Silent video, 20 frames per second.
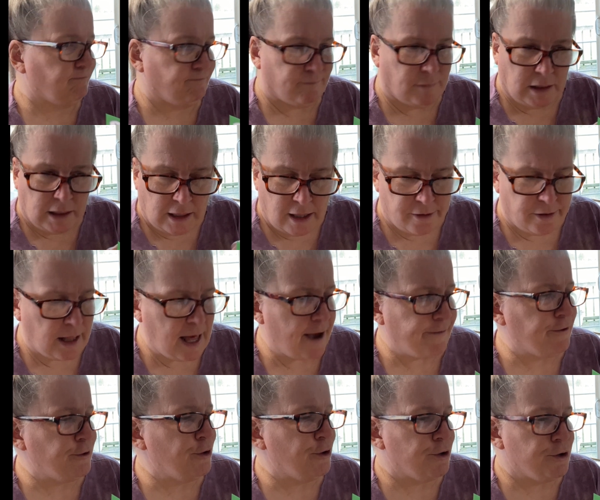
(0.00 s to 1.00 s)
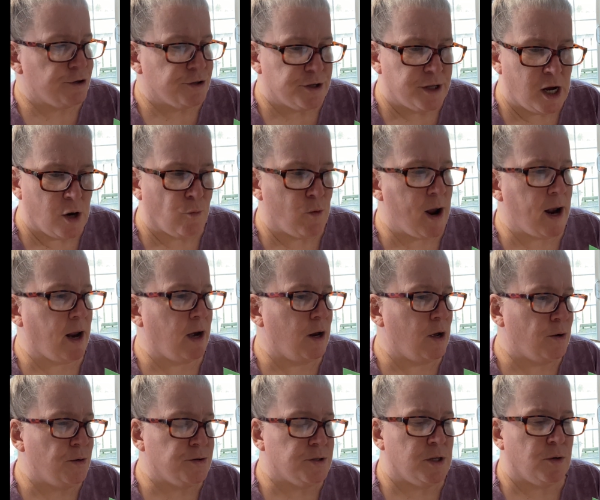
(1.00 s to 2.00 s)
the lavenders and the
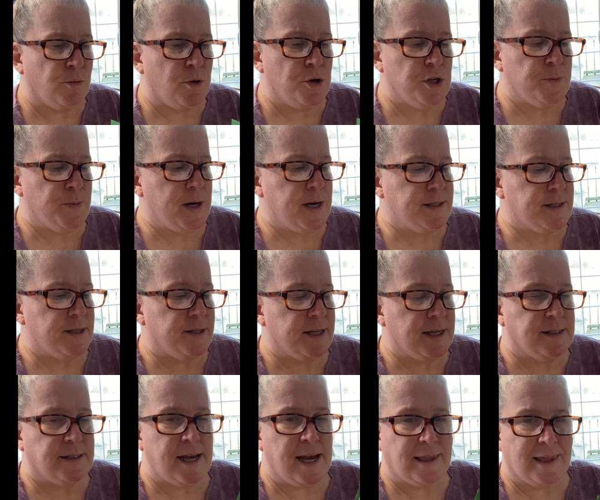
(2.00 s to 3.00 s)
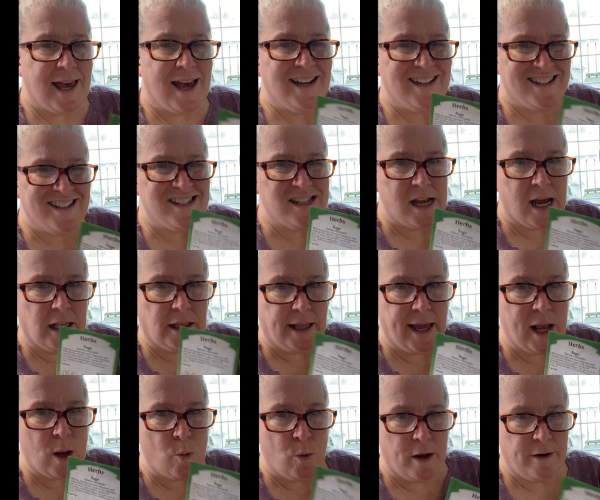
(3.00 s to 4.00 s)
oreganos and the rosemaries and things like that. Does not
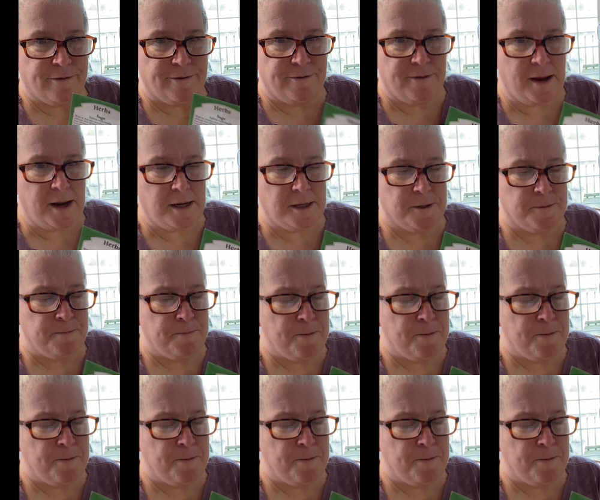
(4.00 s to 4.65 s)
like wet feet.